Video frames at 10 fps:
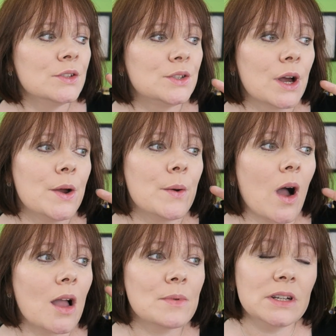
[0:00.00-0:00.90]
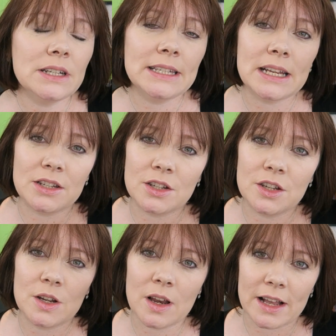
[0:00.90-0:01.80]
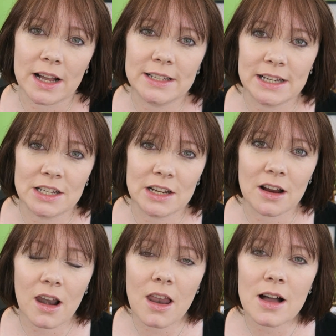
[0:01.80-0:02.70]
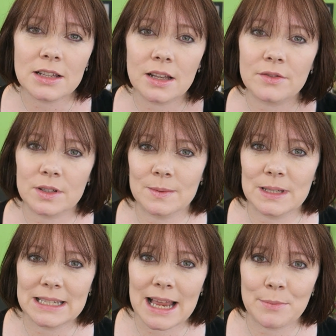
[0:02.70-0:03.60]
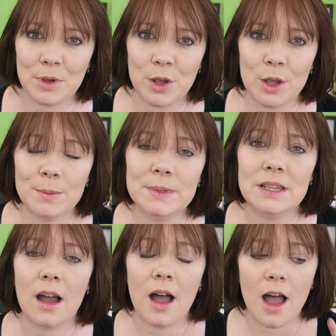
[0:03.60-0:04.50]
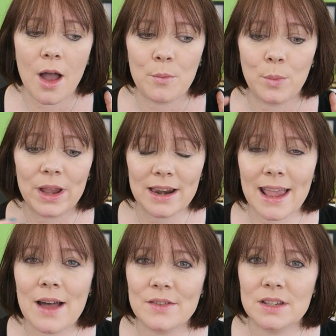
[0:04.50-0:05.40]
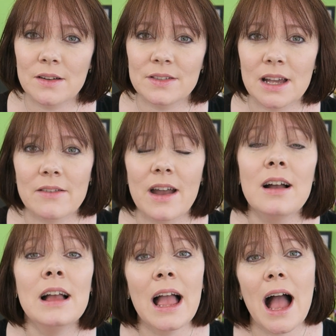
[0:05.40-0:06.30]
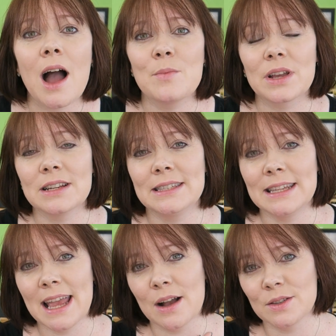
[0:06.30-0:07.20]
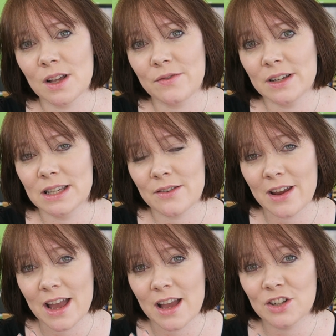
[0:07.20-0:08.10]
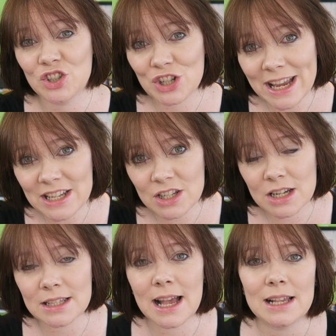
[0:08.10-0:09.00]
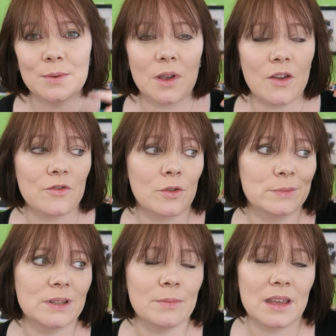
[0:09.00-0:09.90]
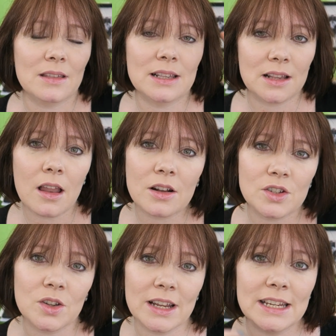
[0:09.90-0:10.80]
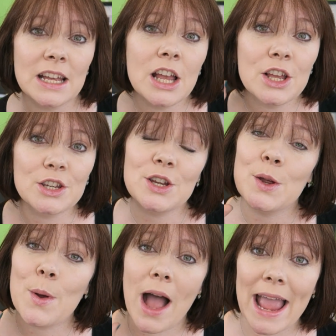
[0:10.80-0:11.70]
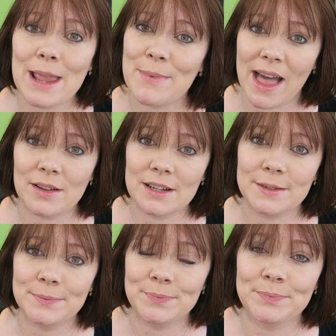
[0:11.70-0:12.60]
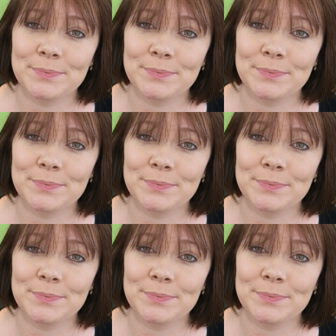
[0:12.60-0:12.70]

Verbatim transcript: So I'm going to teach it to you like I teach it in class. I've got some snap cubes. Um, we're going to count the surface area and we're going to see how surface area changes as we go from something that's a large solid to a powder.